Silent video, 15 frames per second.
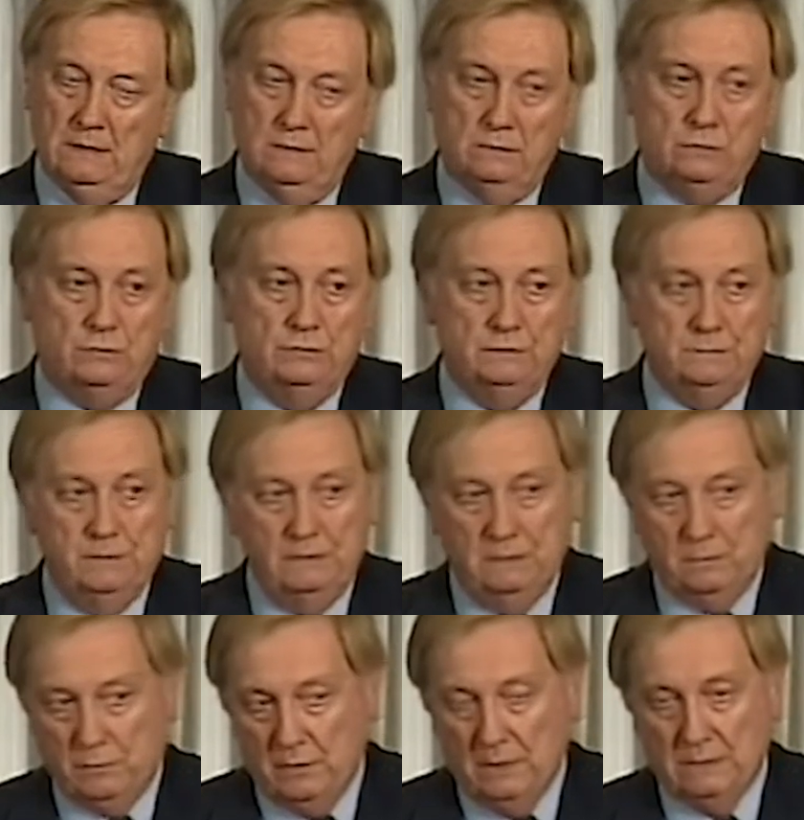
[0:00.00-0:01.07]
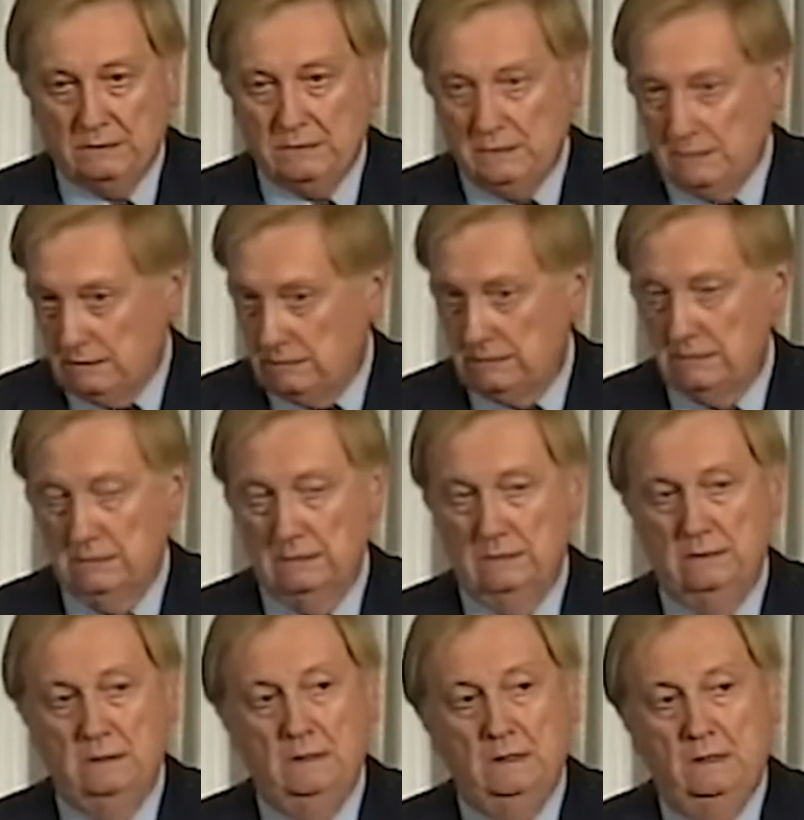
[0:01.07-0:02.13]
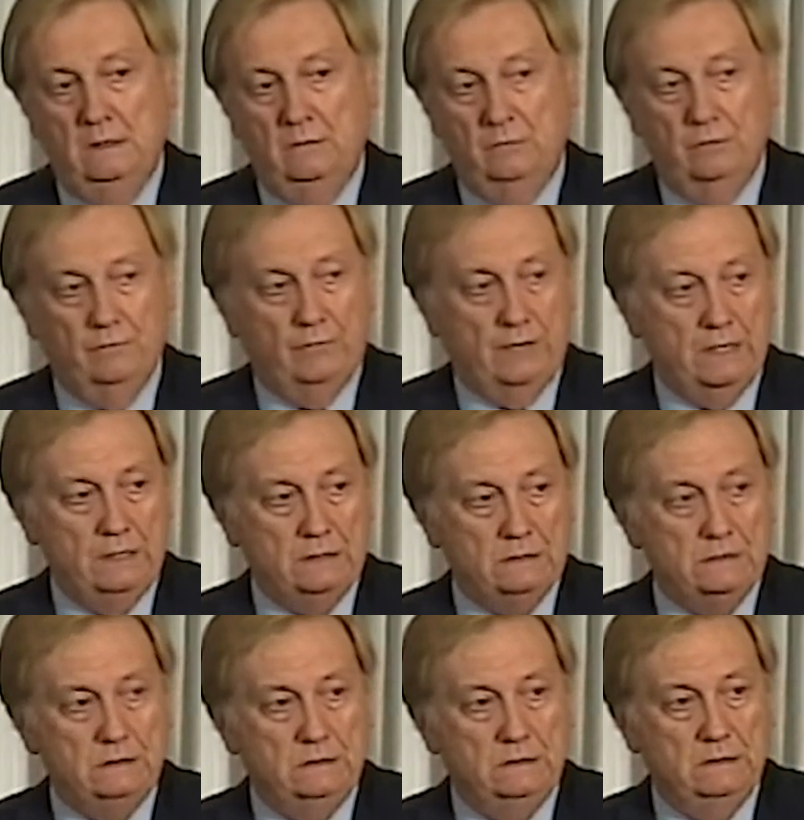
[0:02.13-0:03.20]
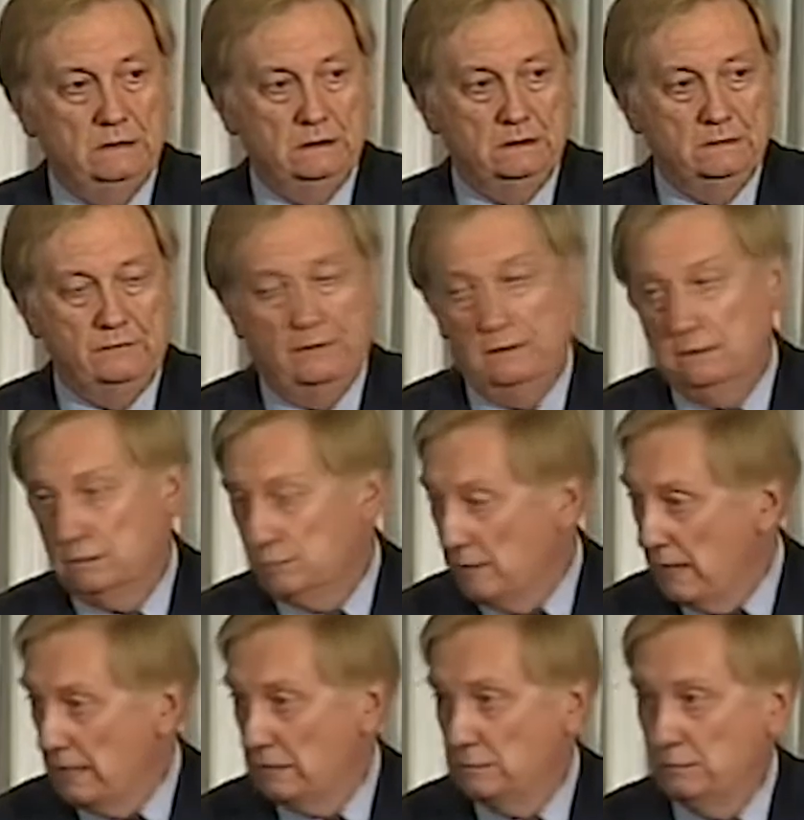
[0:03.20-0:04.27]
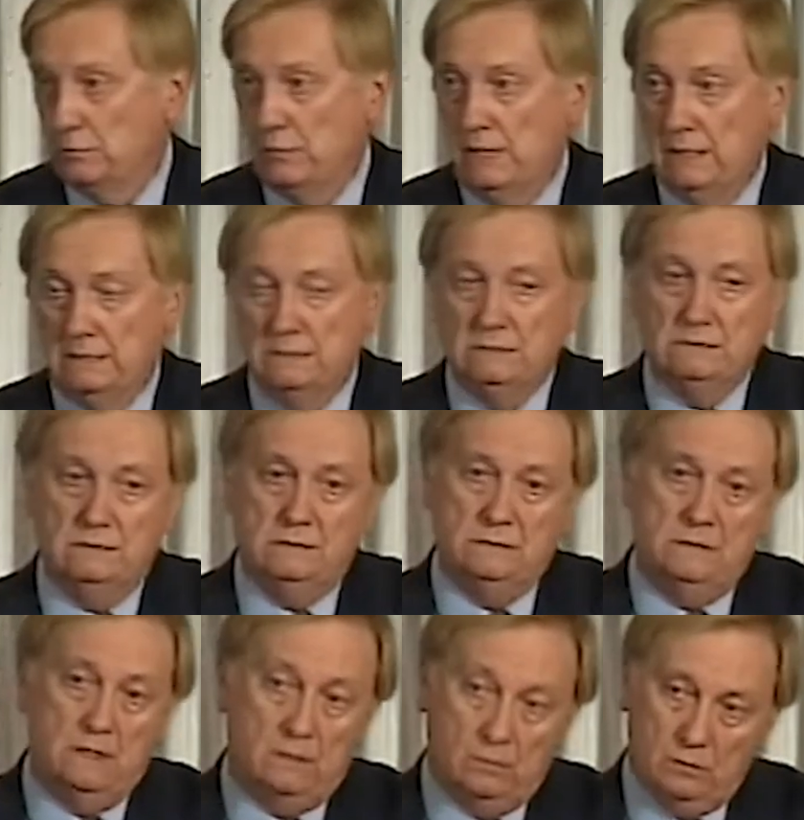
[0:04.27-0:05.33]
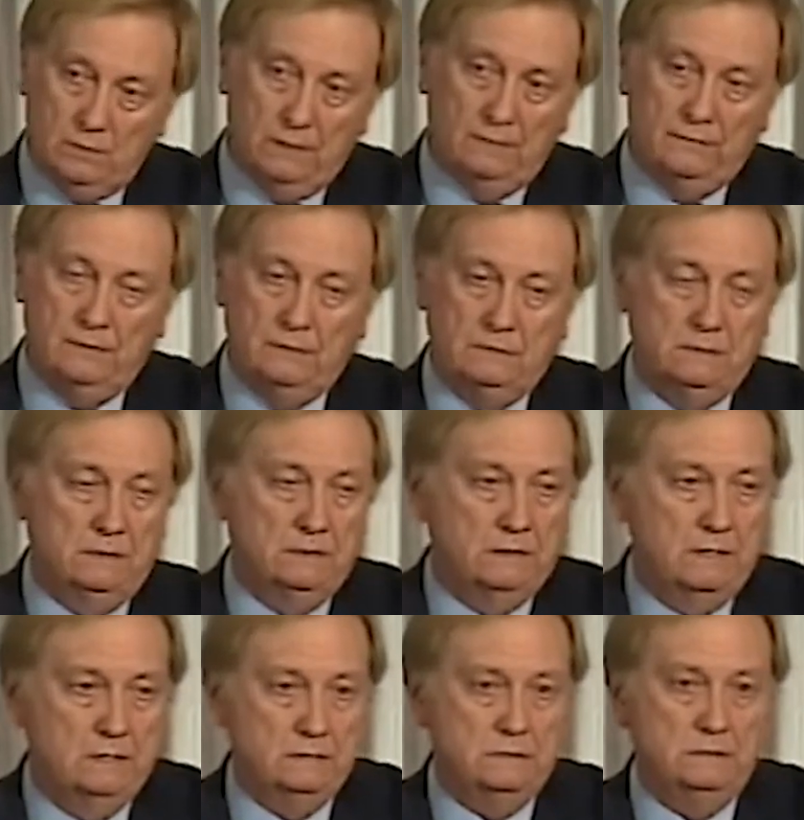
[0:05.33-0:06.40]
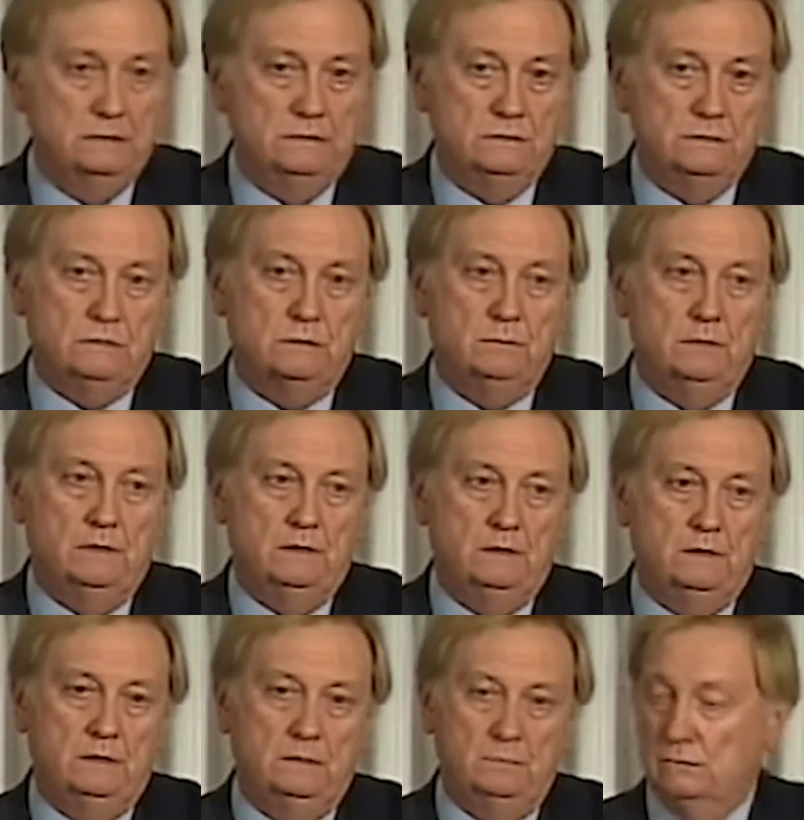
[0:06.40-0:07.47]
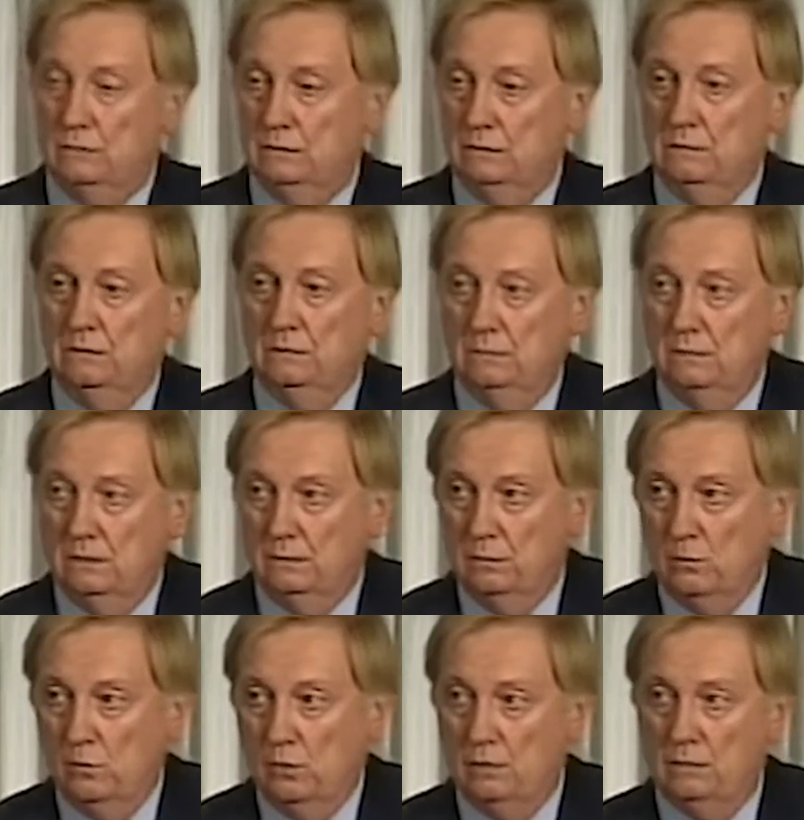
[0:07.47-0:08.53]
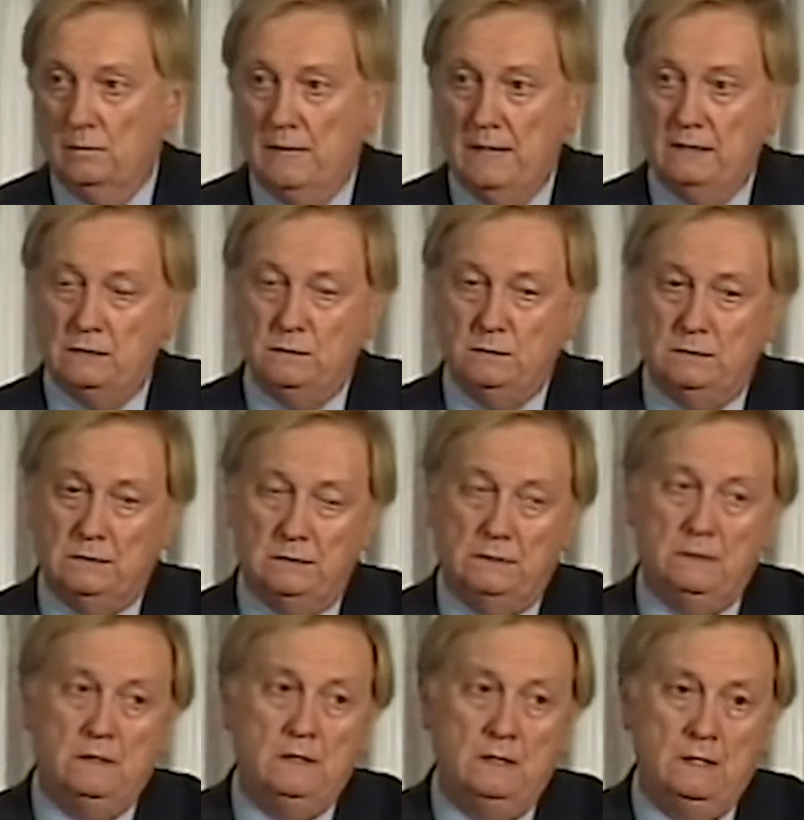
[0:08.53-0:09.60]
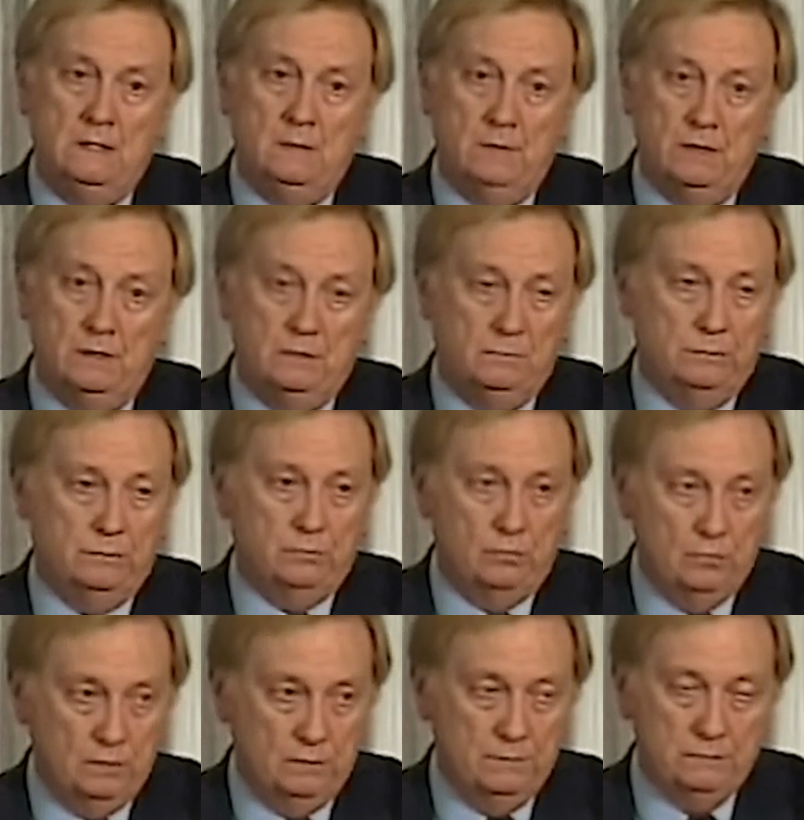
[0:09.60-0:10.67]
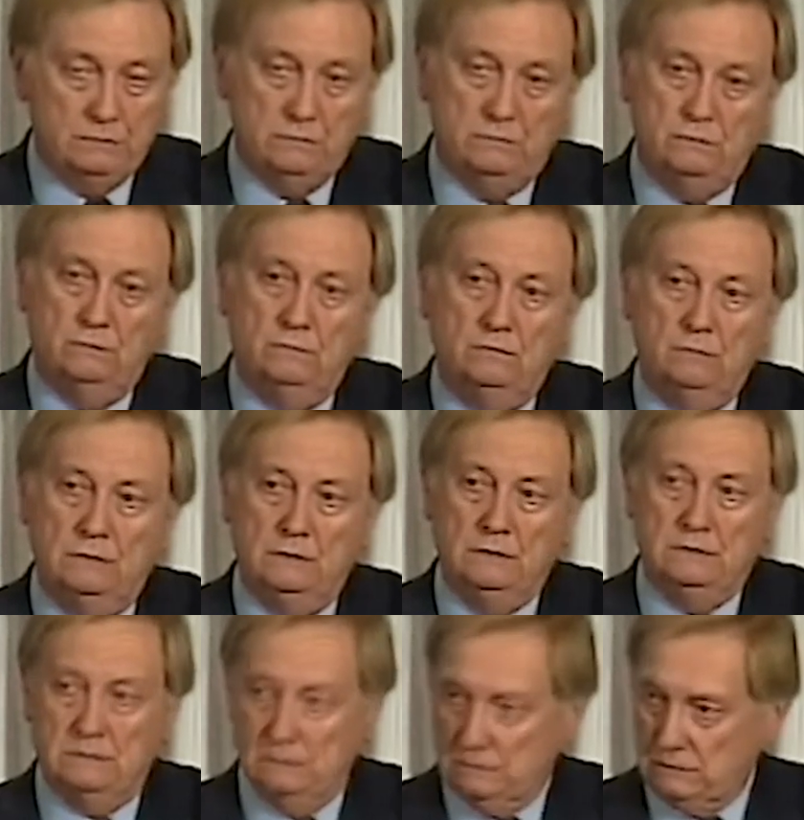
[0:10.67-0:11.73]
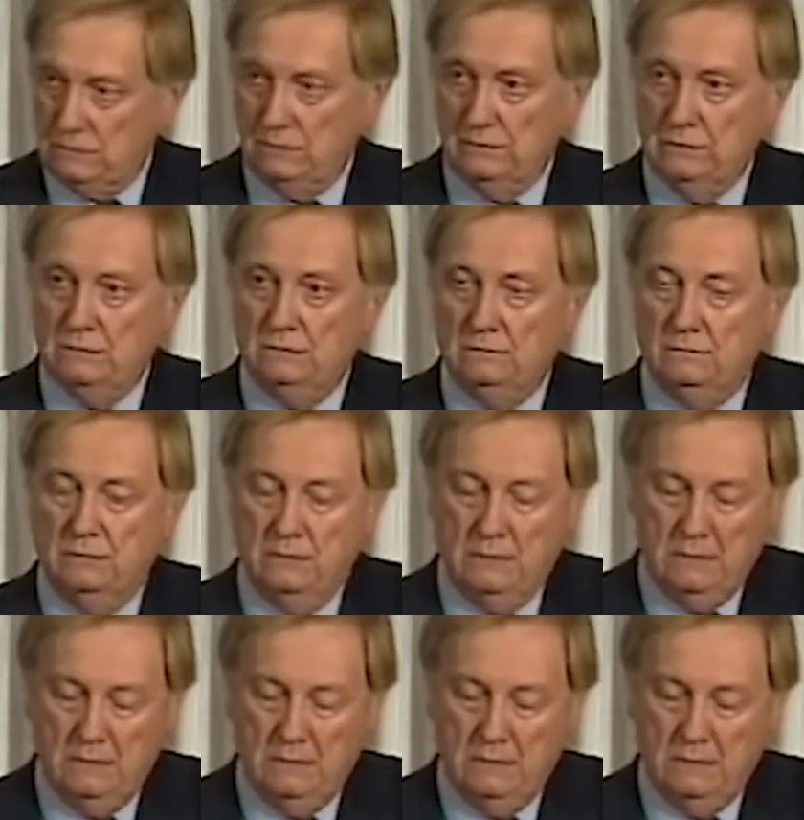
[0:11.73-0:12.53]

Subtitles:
Industry has been in the process of revising its various management practices, not only on things like casing and cementing, but also on the water management. The American Petroleum Institute released a series